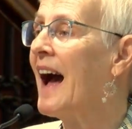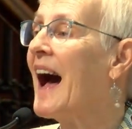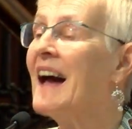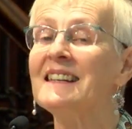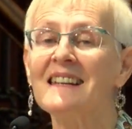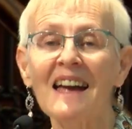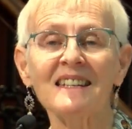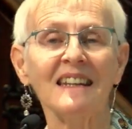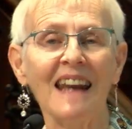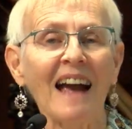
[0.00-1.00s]
and yet
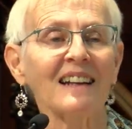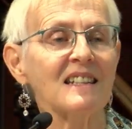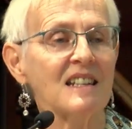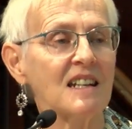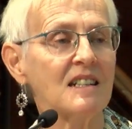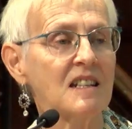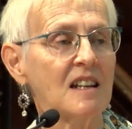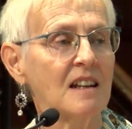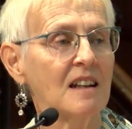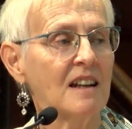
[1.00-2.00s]
enacted
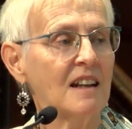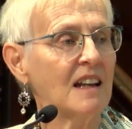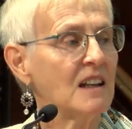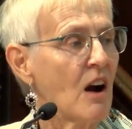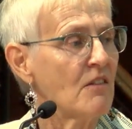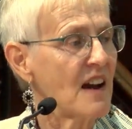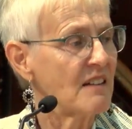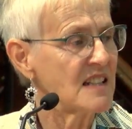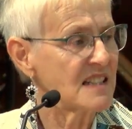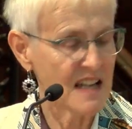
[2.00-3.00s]
in our
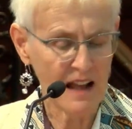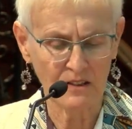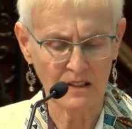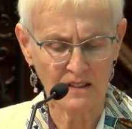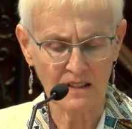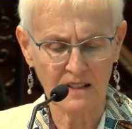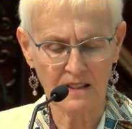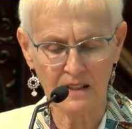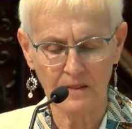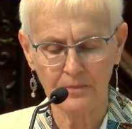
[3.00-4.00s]
very
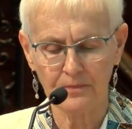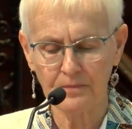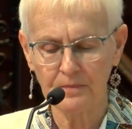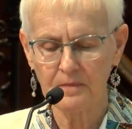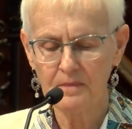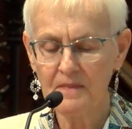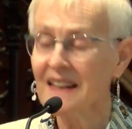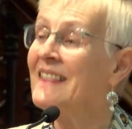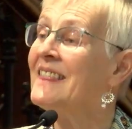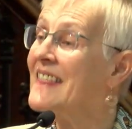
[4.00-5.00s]
selves.
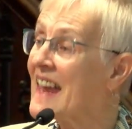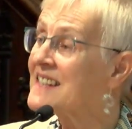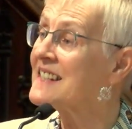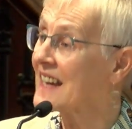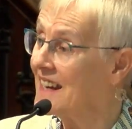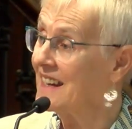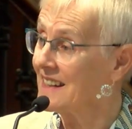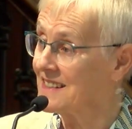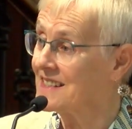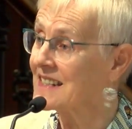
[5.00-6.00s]
This
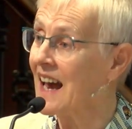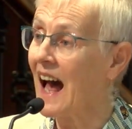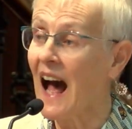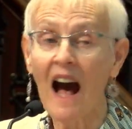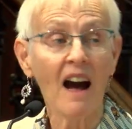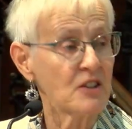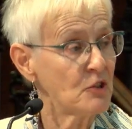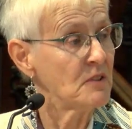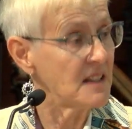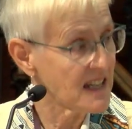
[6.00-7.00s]
is our
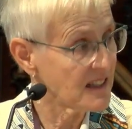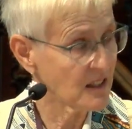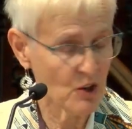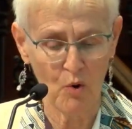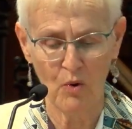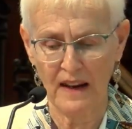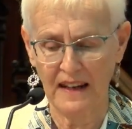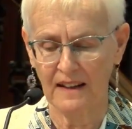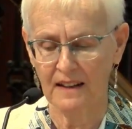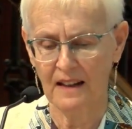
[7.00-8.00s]
unique
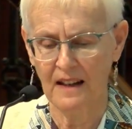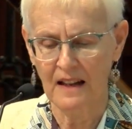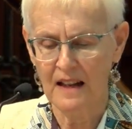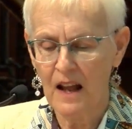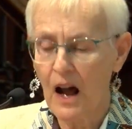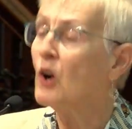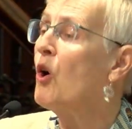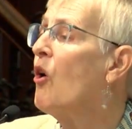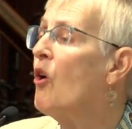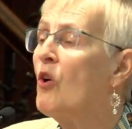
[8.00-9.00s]
calling, a
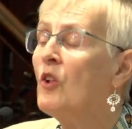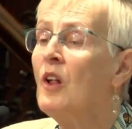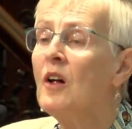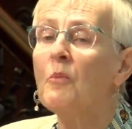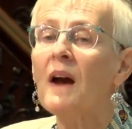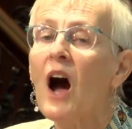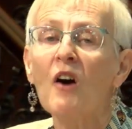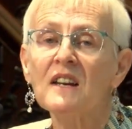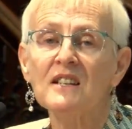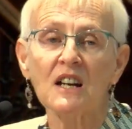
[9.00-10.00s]
call we're
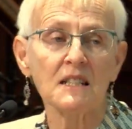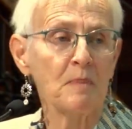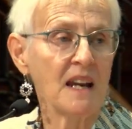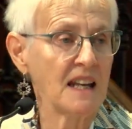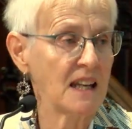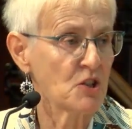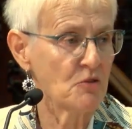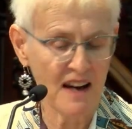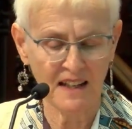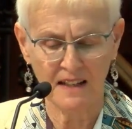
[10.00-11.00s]
only just beginning to
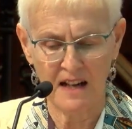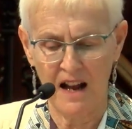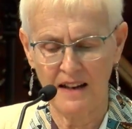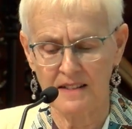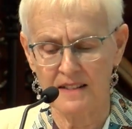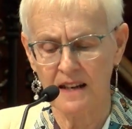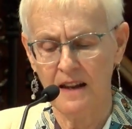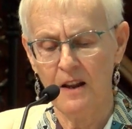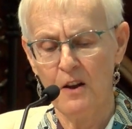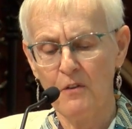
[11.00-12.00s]
recognize,
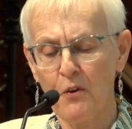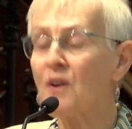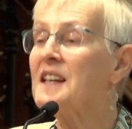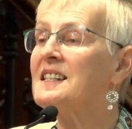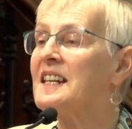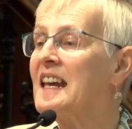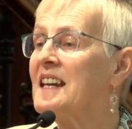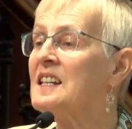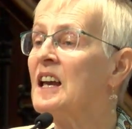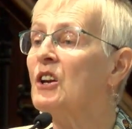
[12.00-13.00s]
for
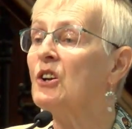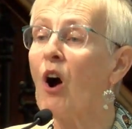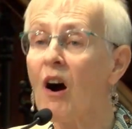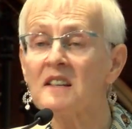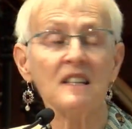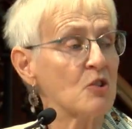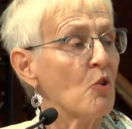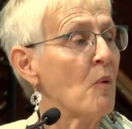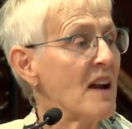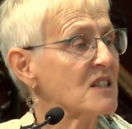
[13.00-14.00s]
indeed, God is
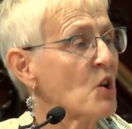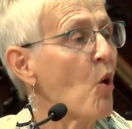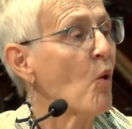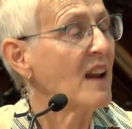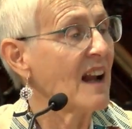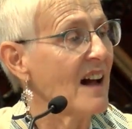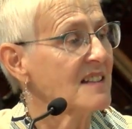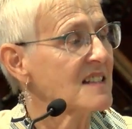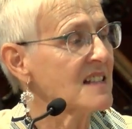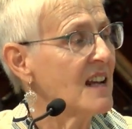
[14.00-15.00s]
always calling
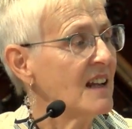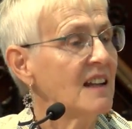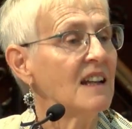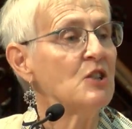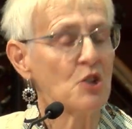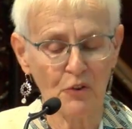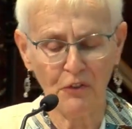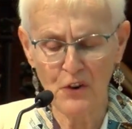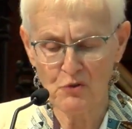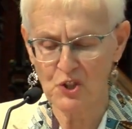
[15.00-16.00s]
us into the
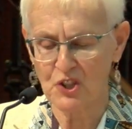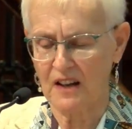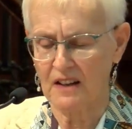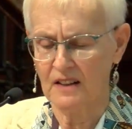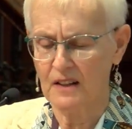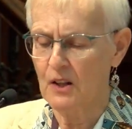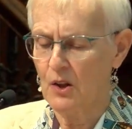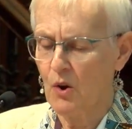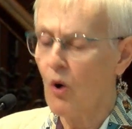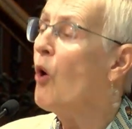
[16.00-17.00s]
future,
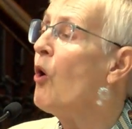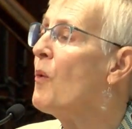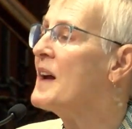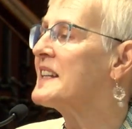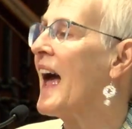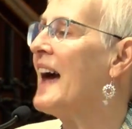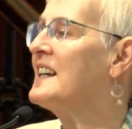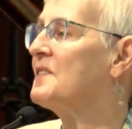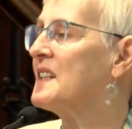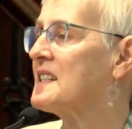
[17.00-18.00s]
always ahead
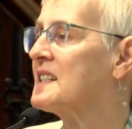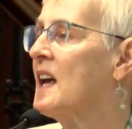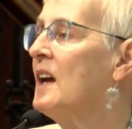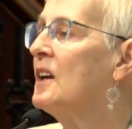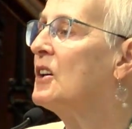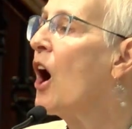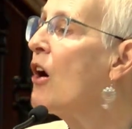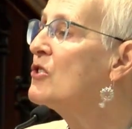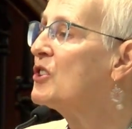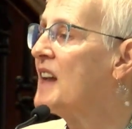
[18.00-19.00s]
of us,
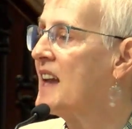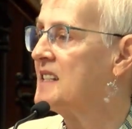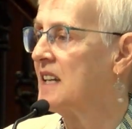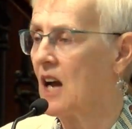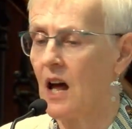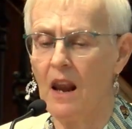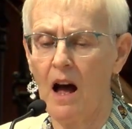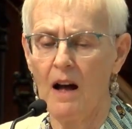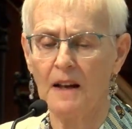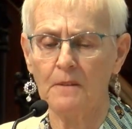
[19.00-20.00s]
co-creating our
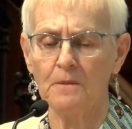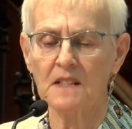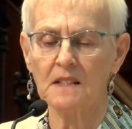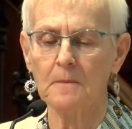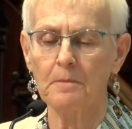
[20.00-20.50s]
lives.